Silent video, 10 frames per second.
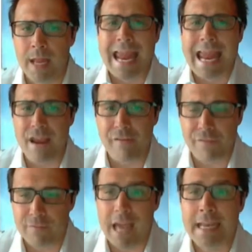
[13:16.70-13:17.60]

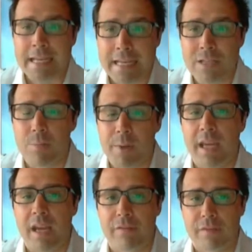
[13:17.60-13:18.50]
If, and it is a big
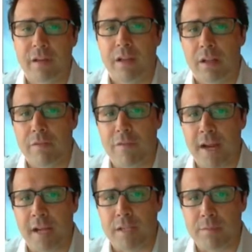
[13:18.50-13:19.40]
if, the
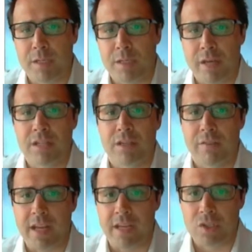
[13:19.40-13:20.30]
finance ministry
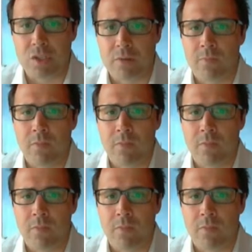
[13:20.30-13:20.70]
intervenes